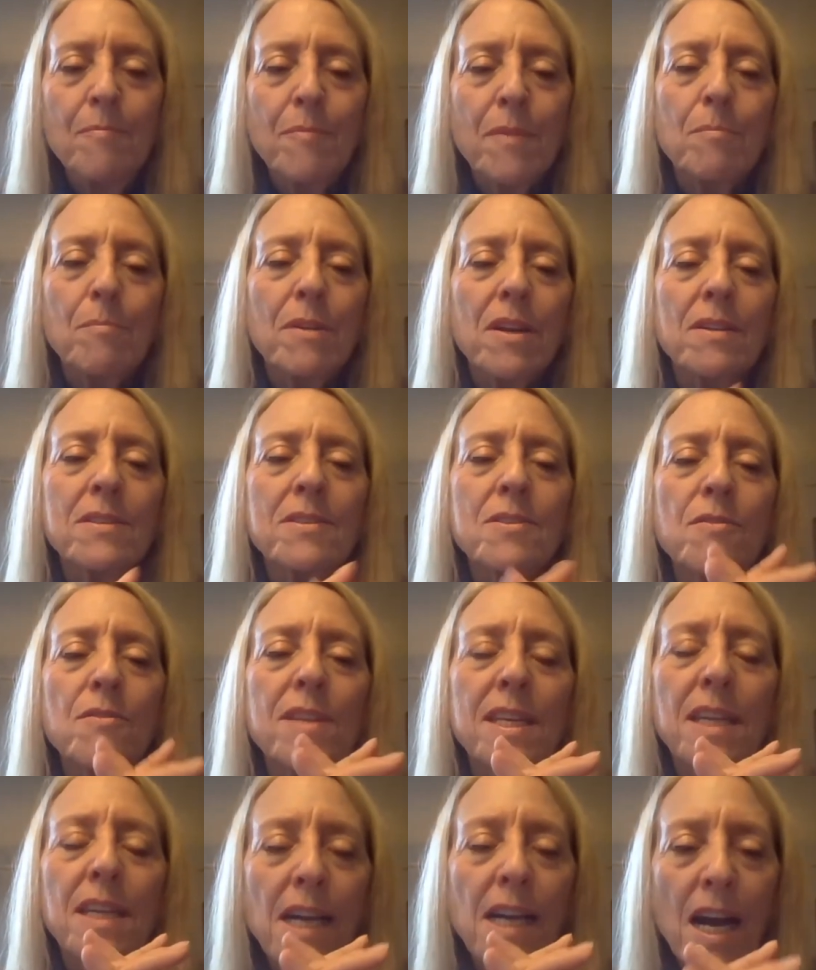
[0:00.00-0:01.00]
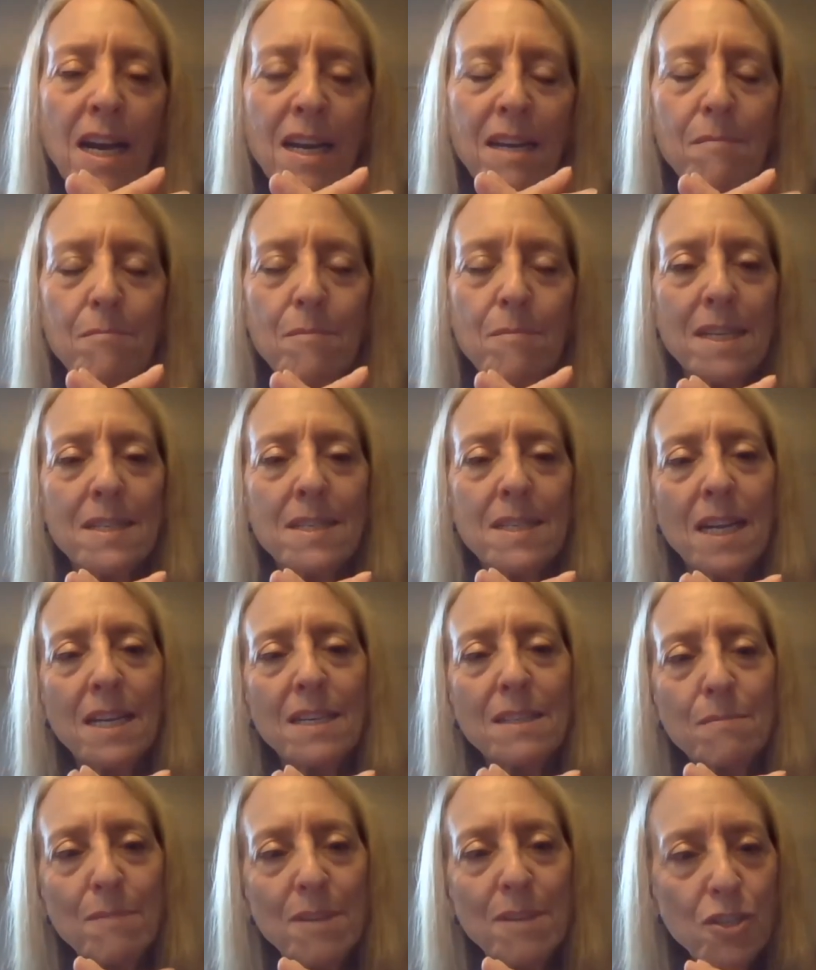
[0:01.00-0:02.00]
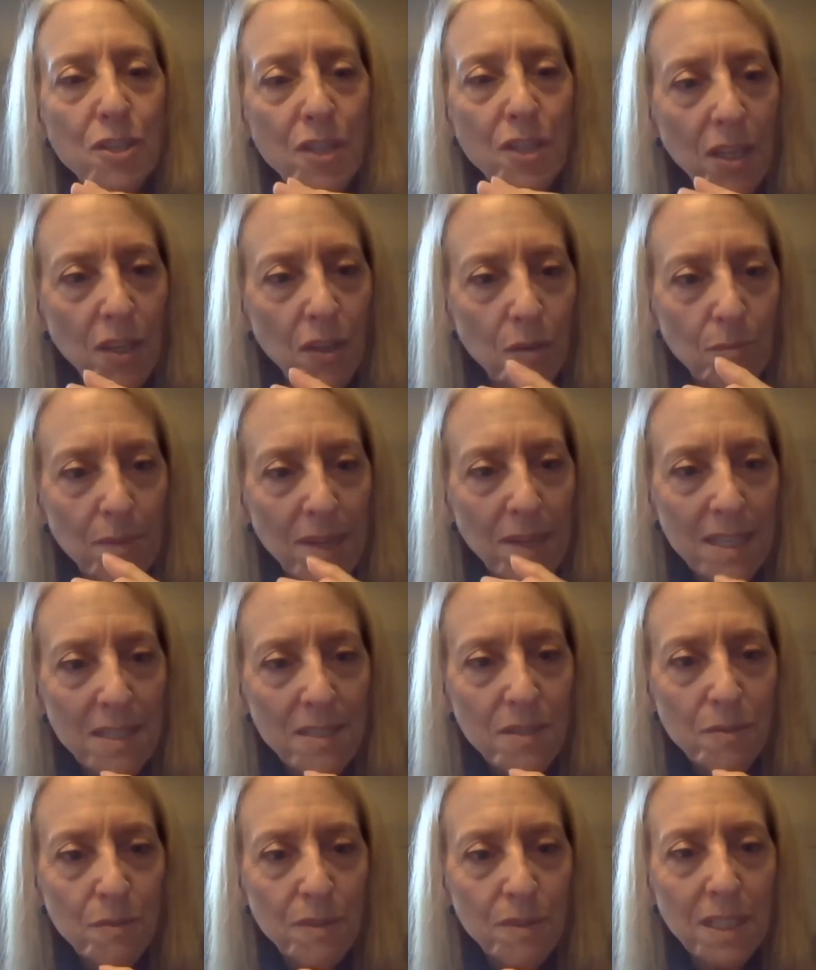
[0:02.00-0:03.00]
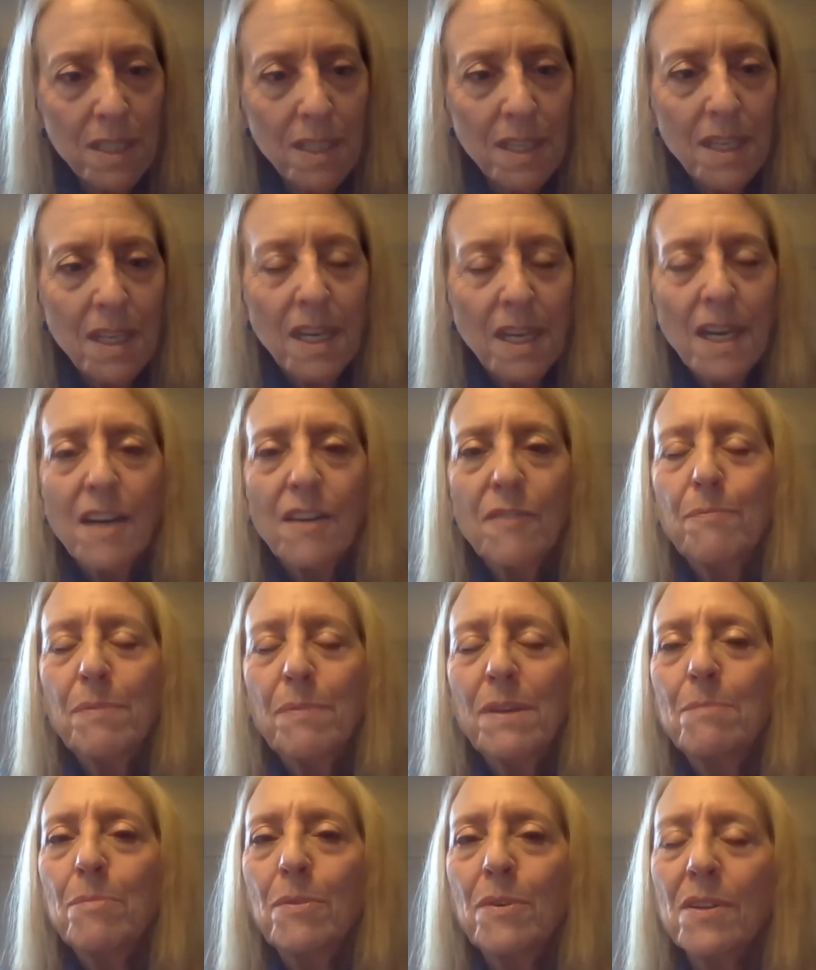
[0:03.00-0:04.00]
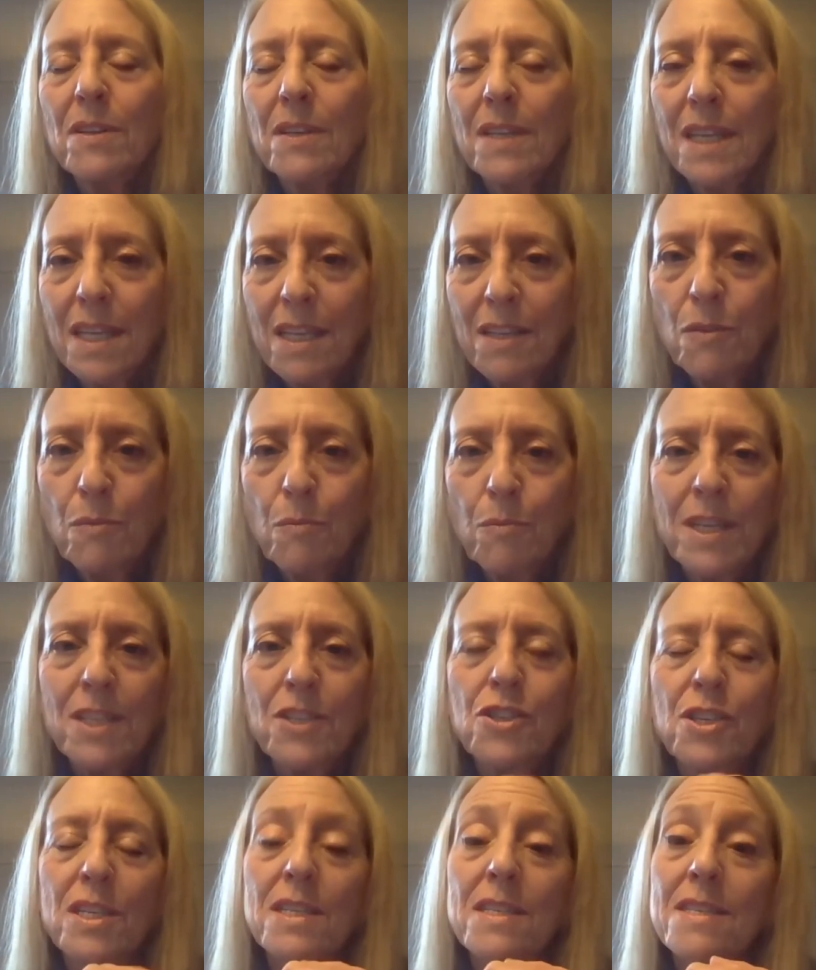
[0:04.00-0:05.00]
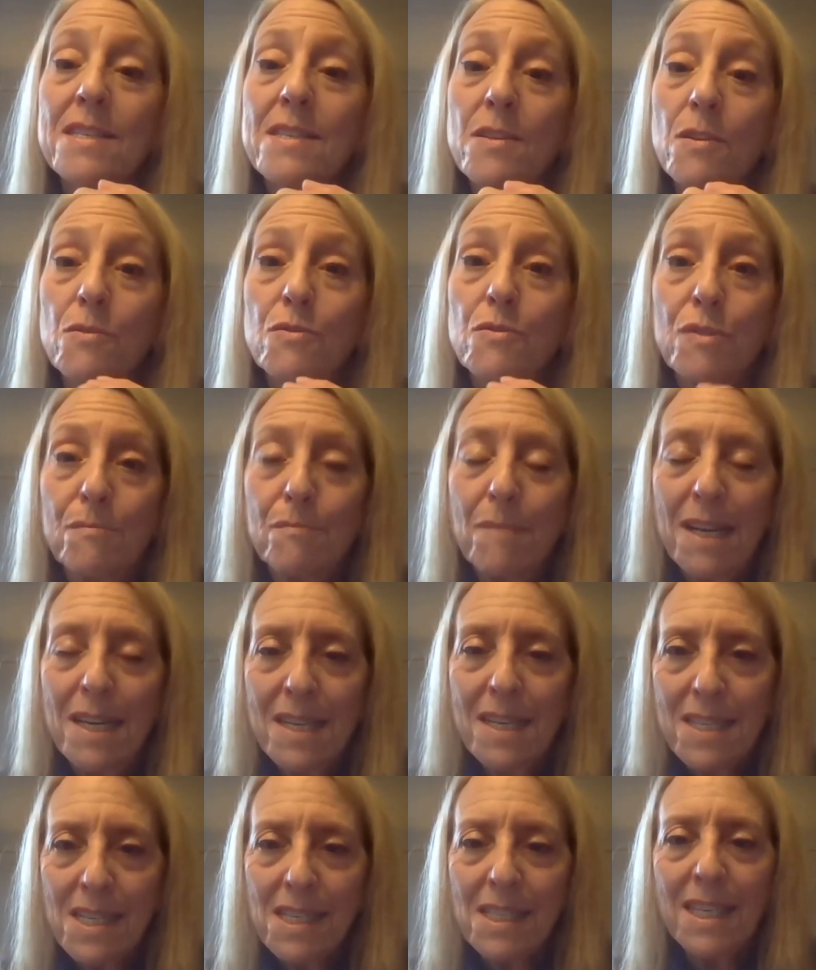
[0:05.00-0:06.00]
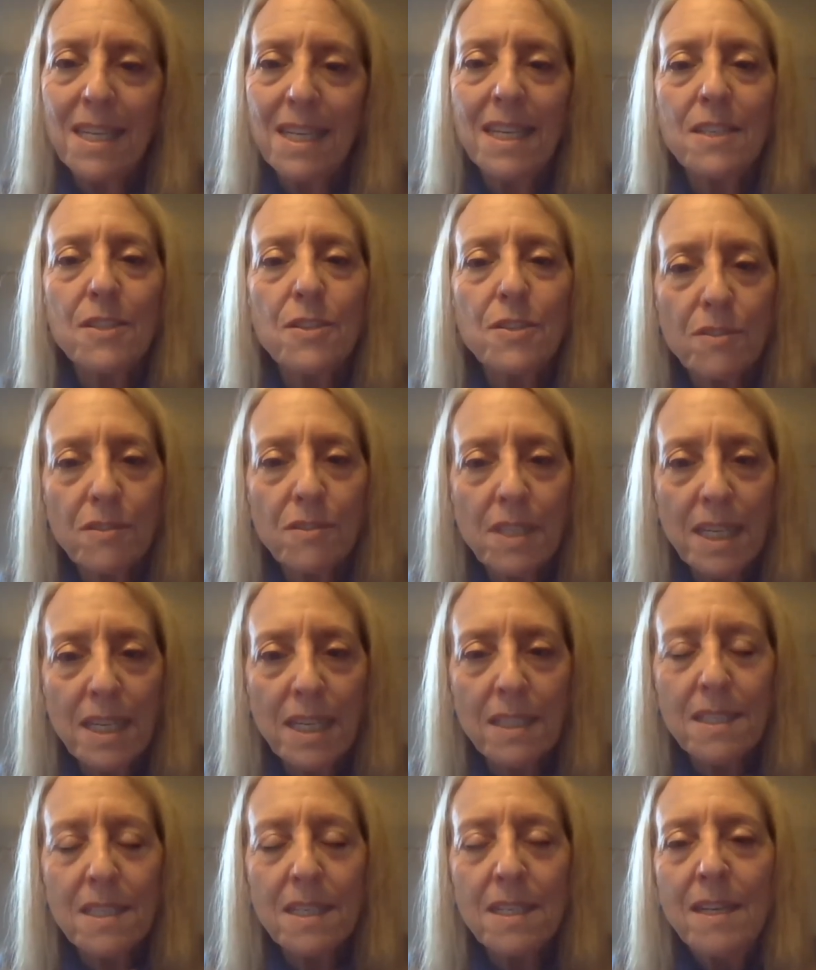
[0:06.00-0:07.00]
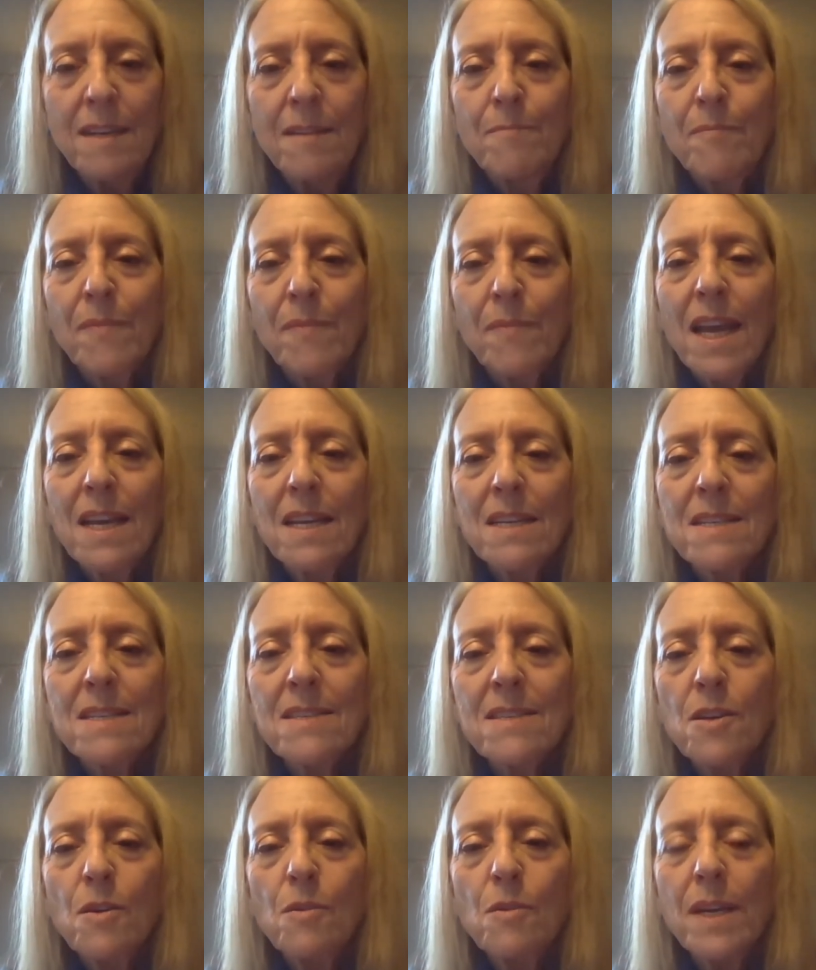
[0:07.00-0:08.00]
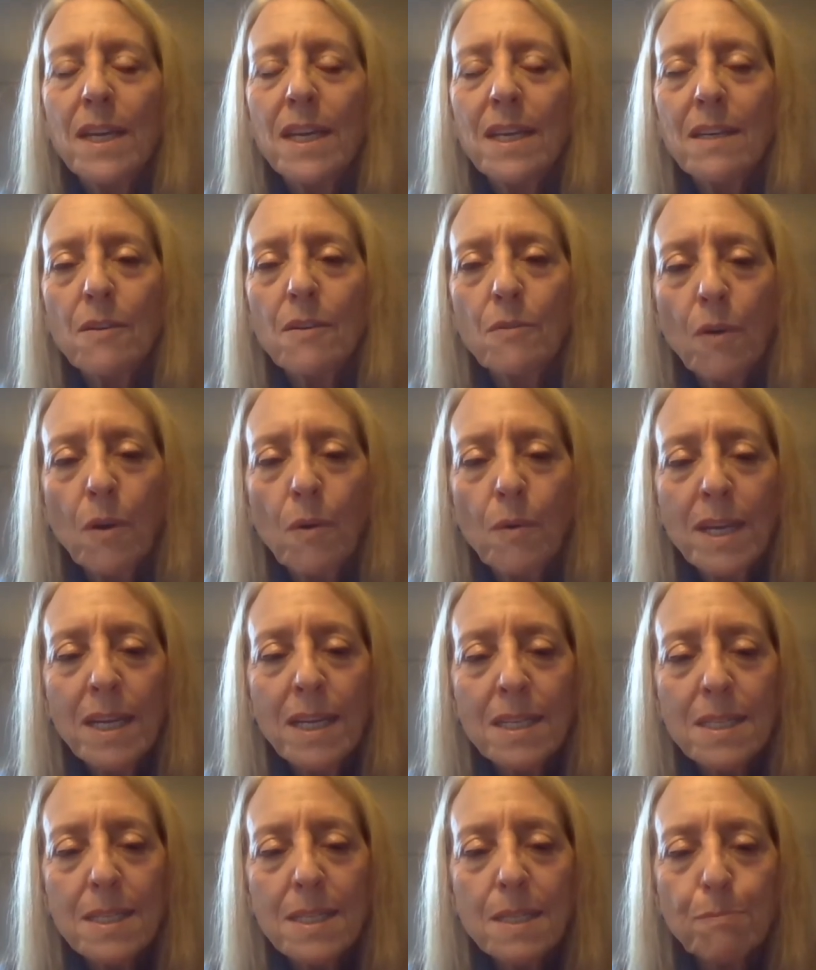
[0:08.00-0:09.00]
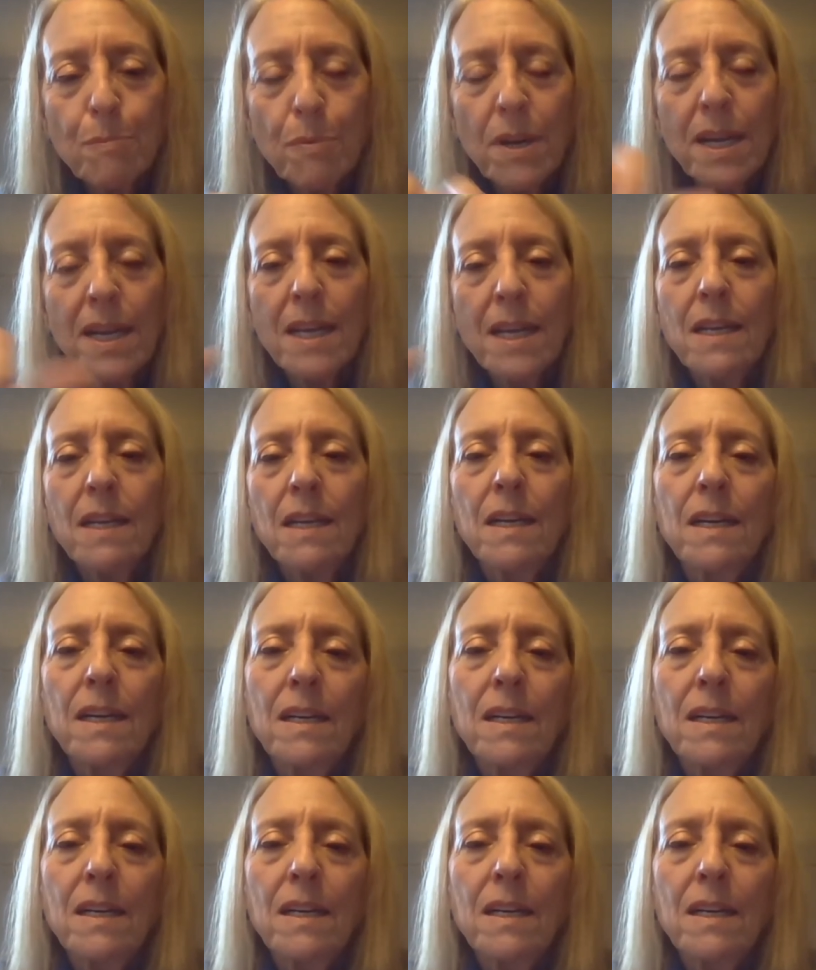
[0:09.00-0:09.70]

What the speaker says: But also the economies, not to mention the human history of people in the region, is so tremendously interlinked. And so in growing and spreading